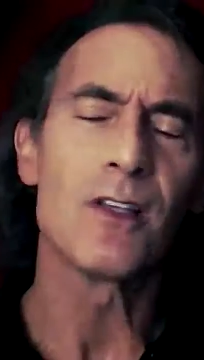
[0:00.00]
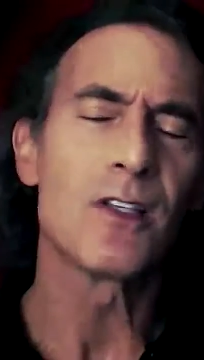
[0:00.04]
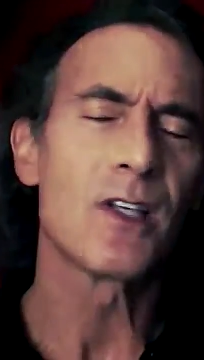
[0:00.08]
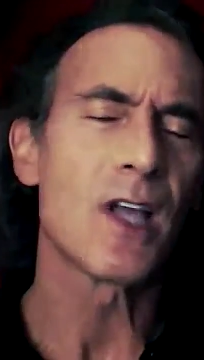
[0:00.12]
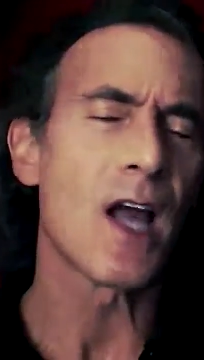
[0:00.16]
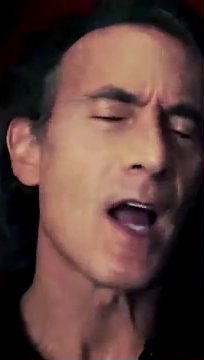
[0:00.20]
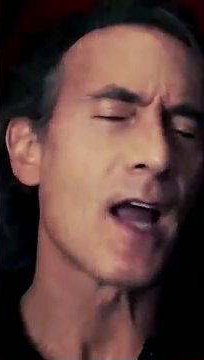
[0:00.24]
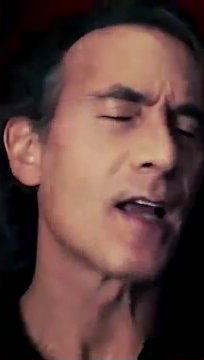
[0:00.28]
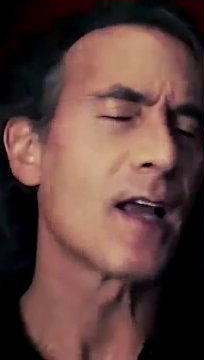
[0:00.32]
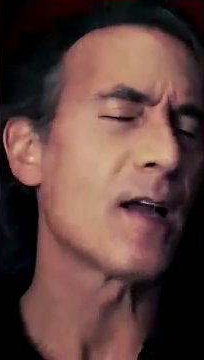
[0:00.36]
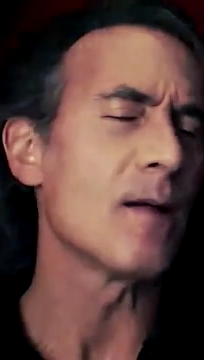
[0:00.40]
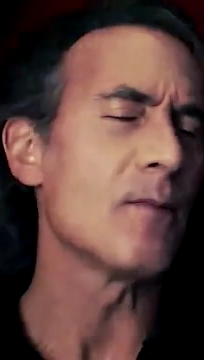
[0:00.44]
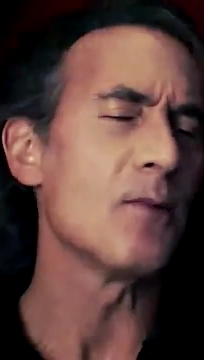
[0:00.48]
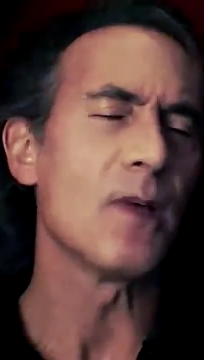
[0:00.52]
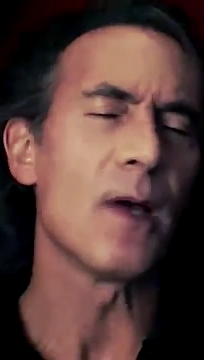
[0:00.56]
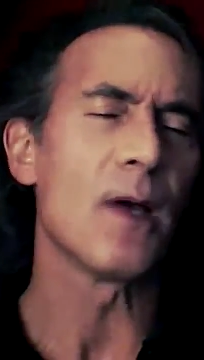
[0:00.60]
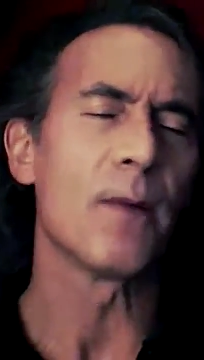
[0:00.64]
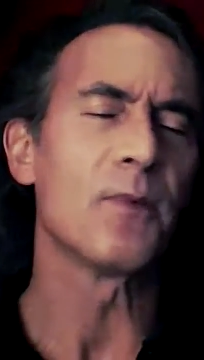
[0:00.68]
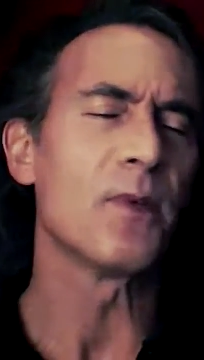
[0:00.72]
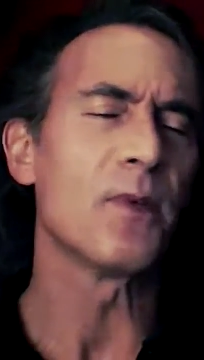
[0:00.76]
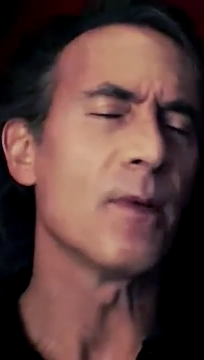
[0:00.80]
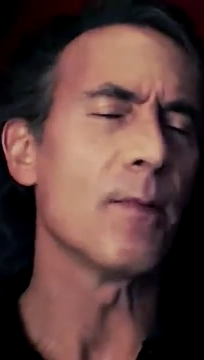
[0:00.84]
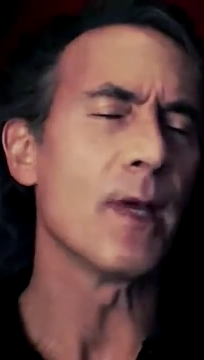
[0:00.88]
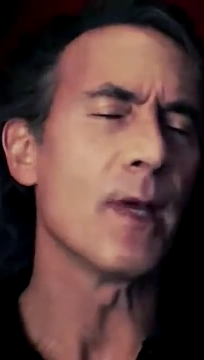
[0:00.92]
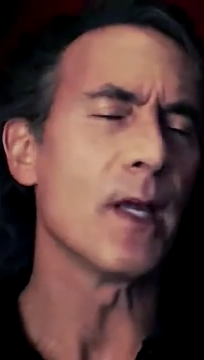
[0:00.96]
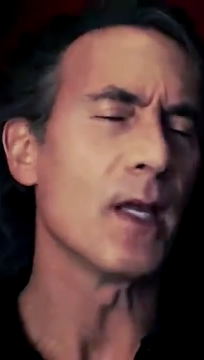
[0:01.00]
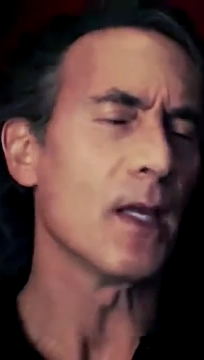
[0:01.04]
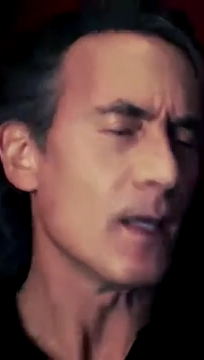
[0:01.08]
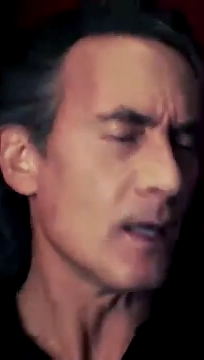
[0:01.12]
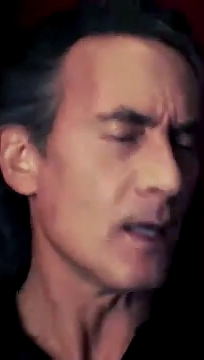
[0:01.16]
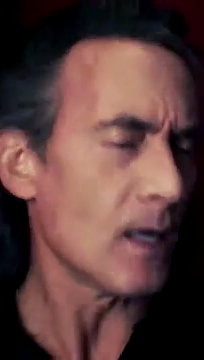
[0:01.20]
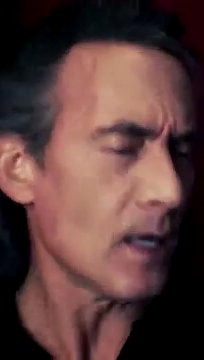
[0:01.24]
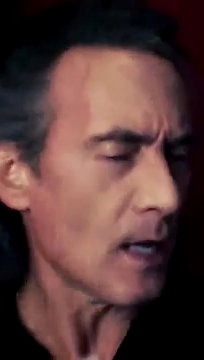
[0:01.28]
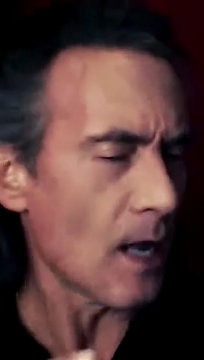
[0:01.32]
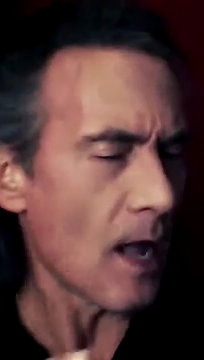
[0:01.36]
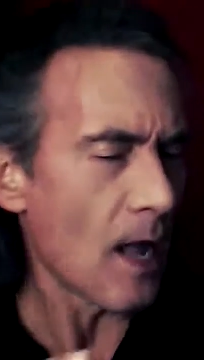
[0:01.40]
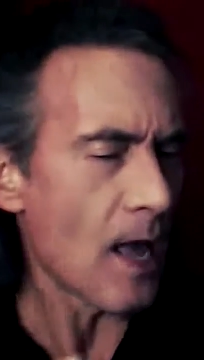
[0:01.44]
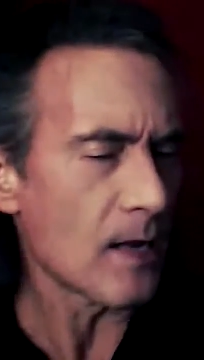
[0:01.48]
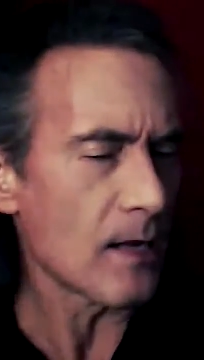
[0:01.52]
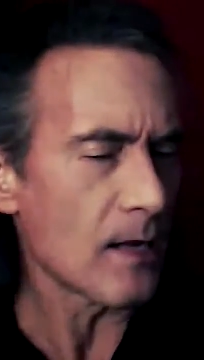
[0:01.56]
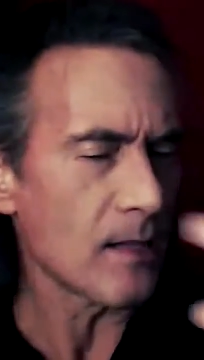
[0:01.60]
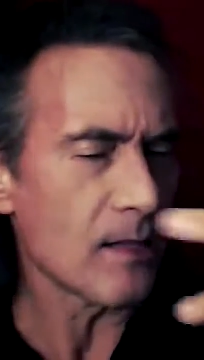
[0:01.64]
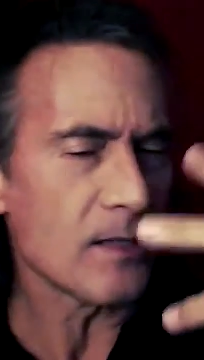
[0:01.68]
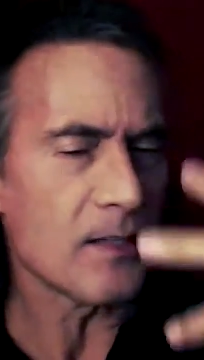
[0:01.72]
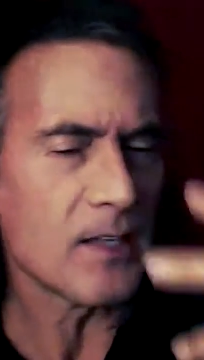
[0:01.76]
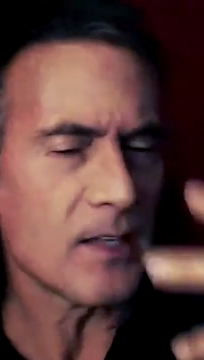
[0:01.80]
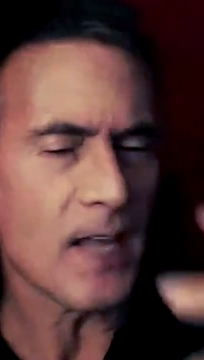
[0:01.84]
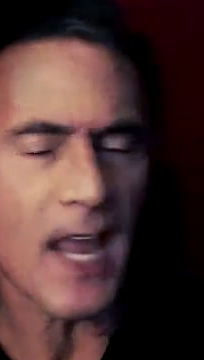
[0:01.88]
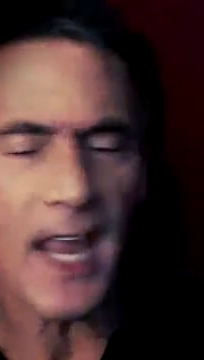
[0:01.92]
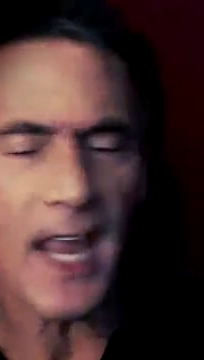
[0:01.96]
guy comes up to me out of
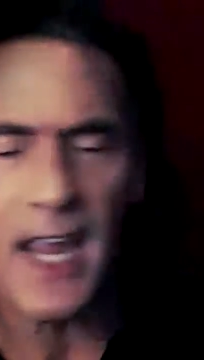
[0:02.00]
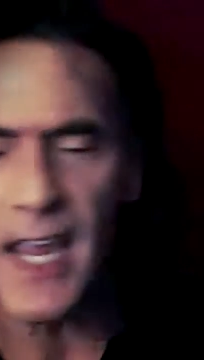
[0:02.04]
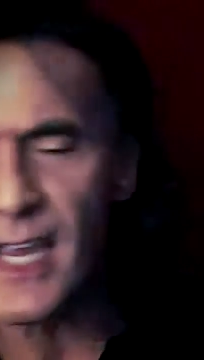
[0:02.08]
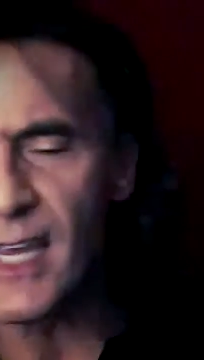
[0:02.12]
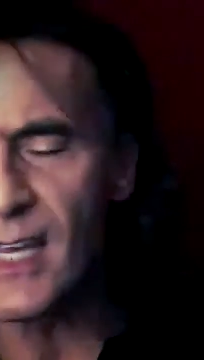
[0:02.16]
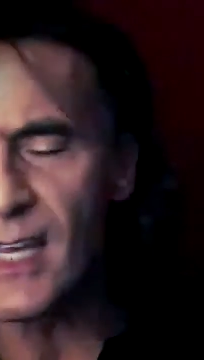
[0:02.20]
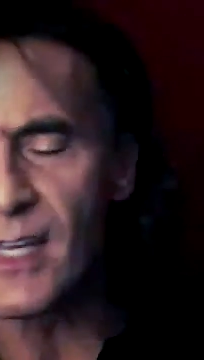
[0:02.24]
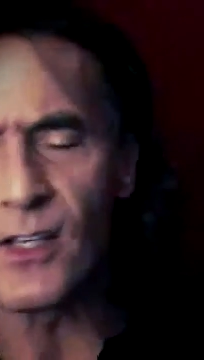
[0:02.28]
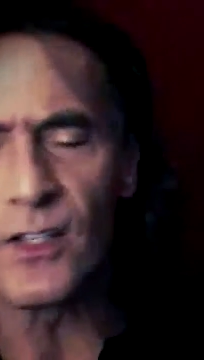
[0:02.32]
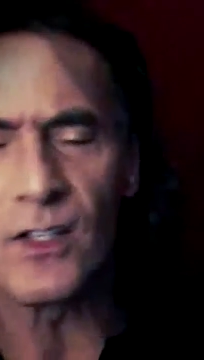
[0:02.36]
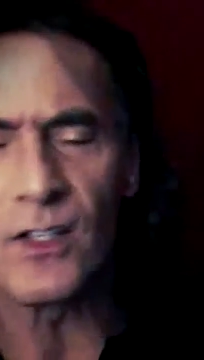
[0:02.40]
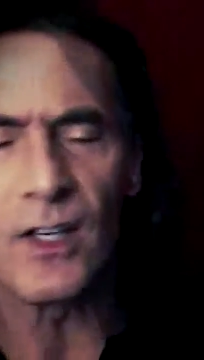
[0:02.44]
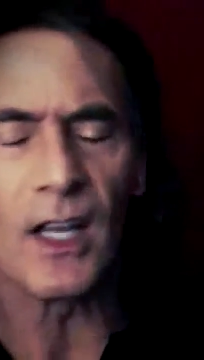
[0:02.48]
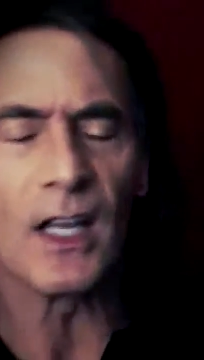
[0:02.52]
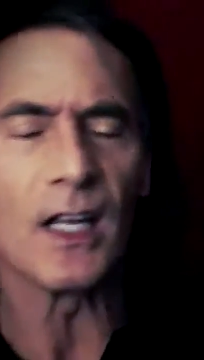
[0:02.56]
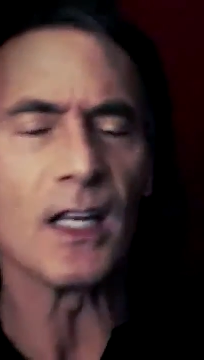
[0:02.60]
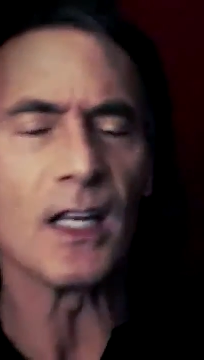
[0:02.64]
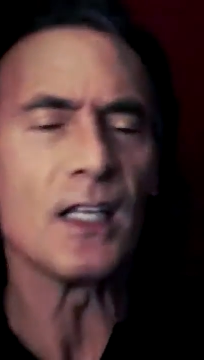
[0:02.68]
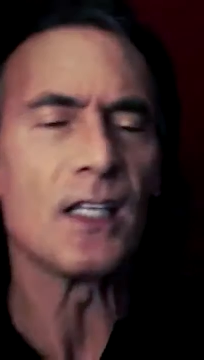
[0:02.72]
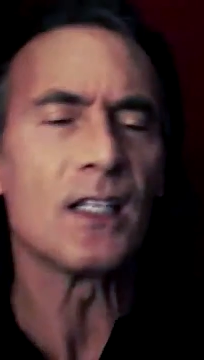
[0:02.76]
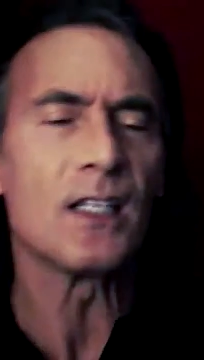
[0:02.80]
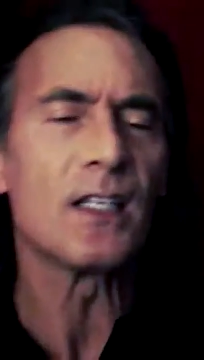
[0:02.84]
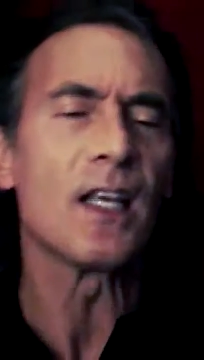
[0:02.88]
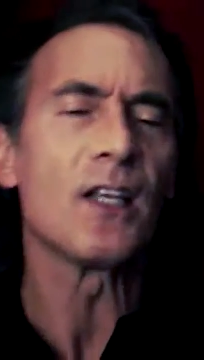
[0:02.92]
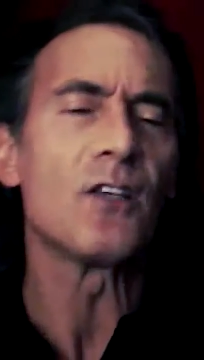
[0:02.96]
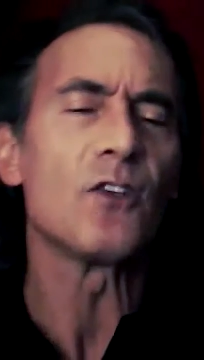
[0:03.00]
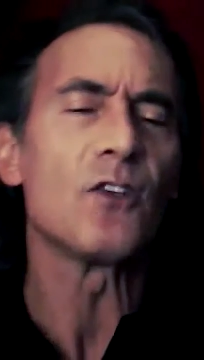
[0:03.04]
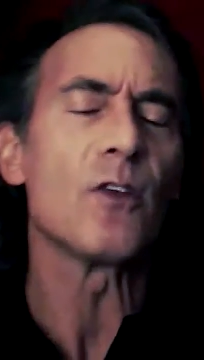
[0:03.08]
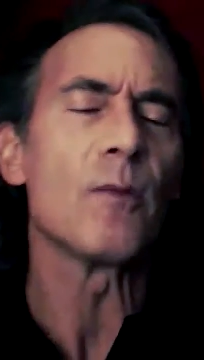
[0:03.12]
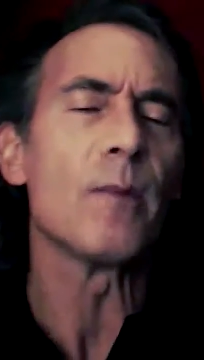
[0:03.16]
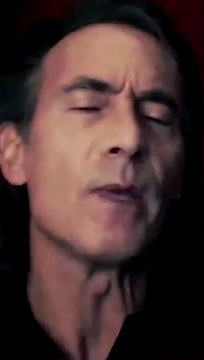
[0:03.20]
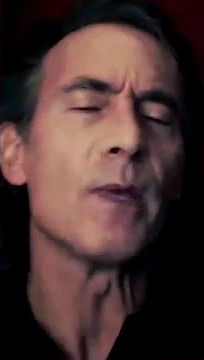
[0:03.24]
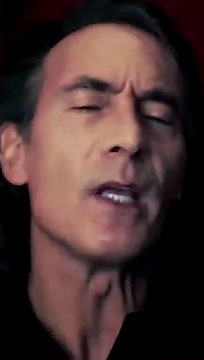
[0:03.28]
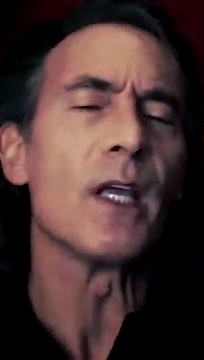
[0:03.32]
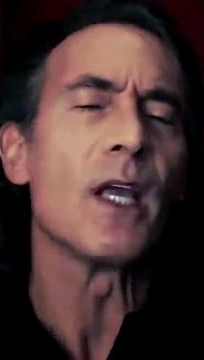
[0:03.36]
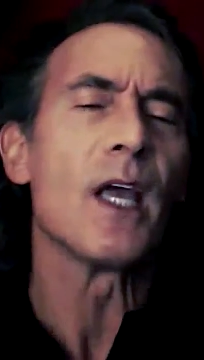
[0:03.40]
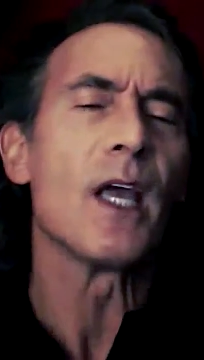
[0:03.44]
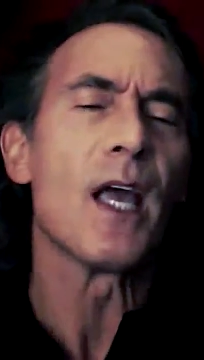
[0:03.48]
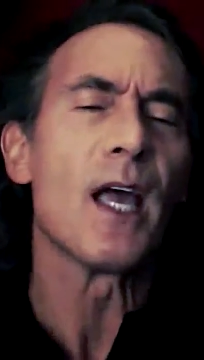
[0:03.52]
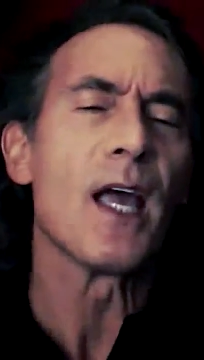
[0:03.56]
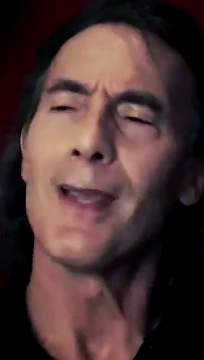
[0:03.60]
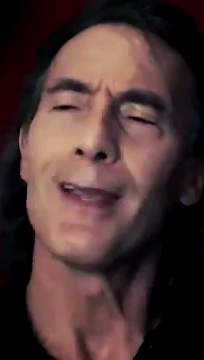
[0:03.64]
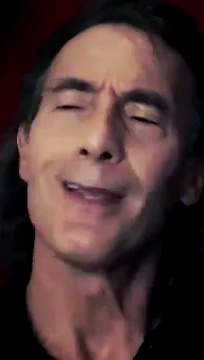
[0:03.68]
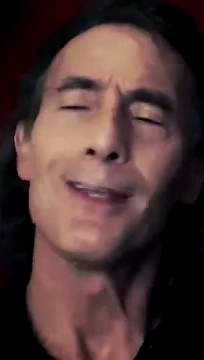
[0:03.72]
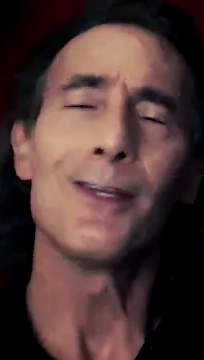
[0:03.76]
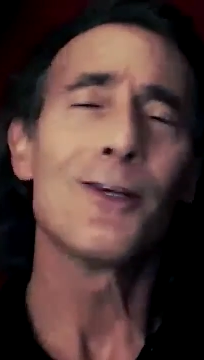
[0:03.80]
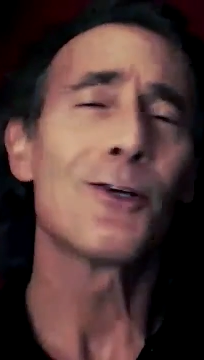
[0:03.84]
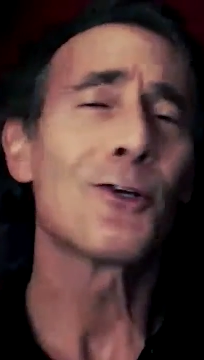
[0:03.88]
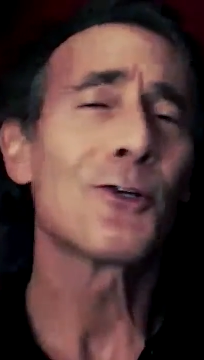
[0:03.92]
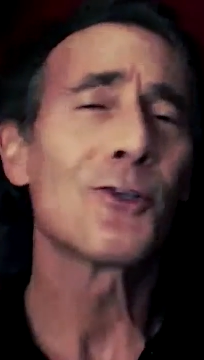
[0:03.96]
this haze, and he says to me,
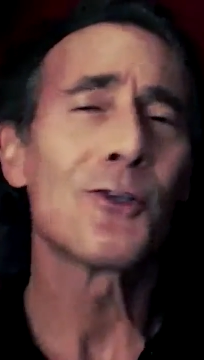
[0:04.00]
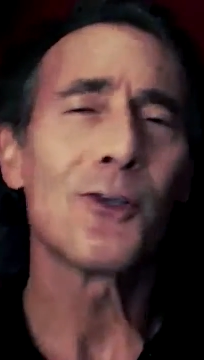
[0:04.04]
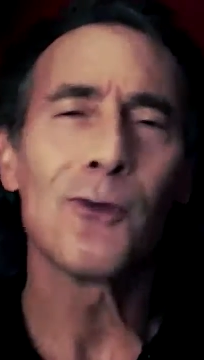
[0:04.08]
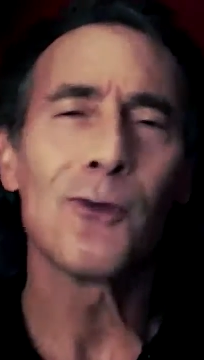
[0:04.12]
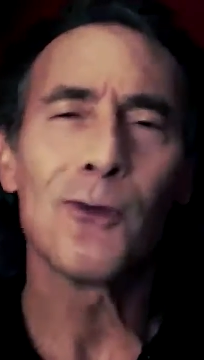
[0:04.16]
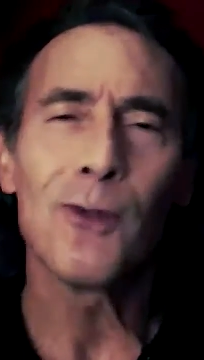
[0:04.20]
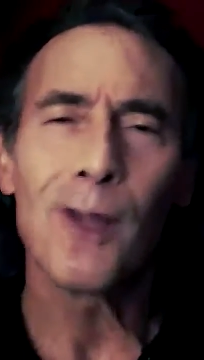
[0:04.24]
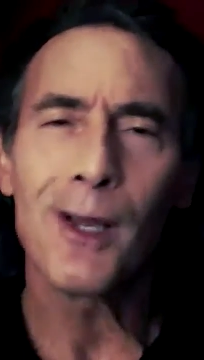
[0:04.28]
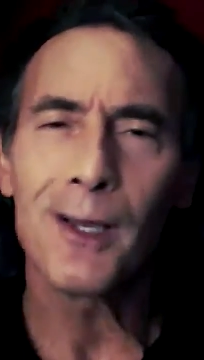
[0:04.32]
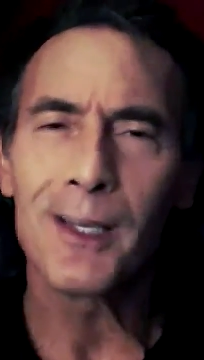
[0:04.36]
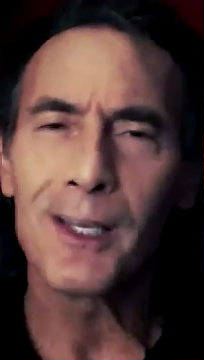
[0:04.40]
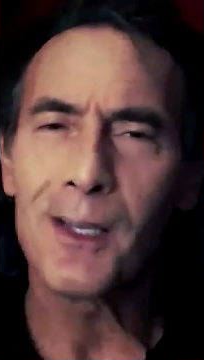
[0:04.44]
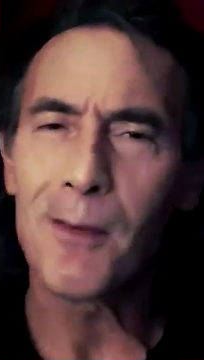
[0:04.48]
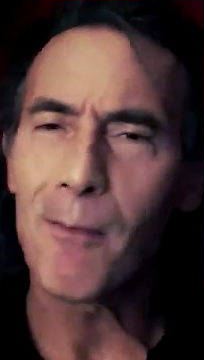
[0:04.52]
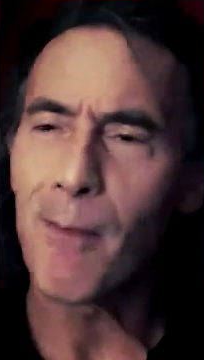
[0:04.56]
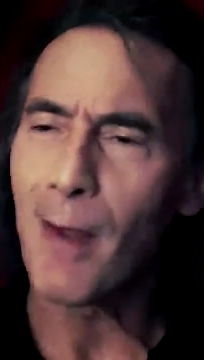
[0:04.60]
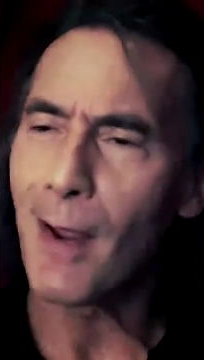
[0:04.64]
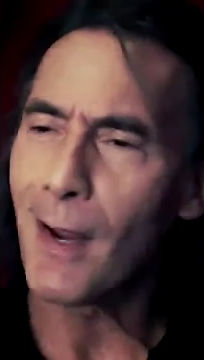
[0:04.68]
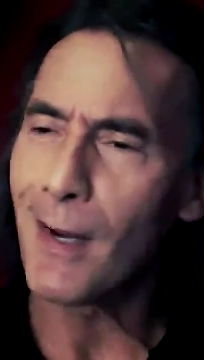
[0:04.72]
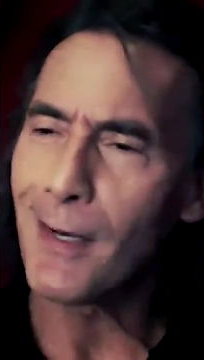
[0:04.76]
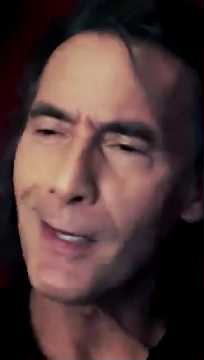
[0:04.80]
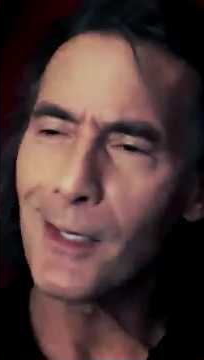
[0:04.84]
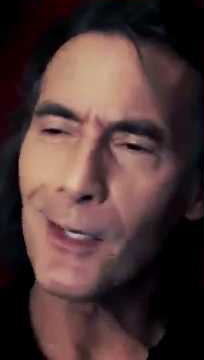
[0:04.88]
"You're so lucky, man.